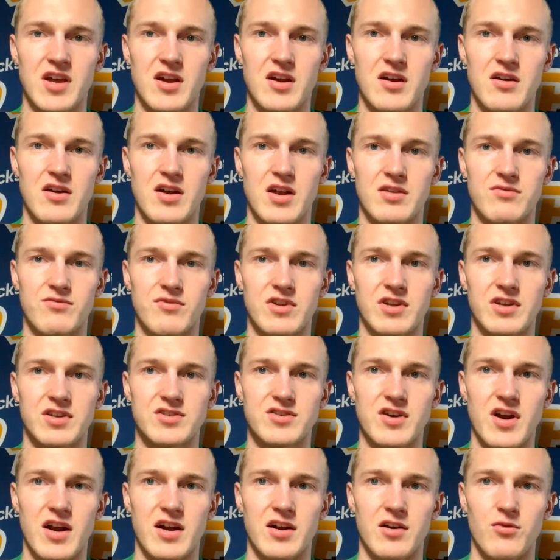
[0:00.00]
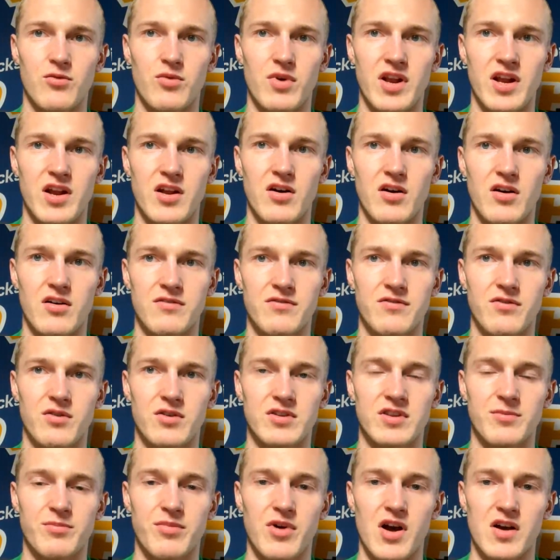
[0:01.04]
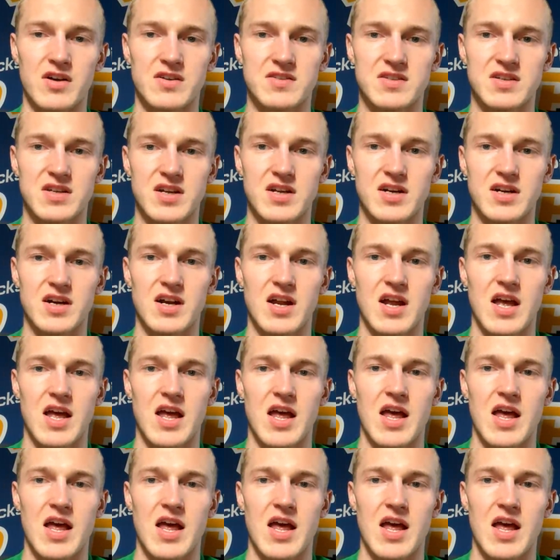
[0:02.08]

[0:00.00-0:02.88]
here and really trying to win it all for the Bucks here.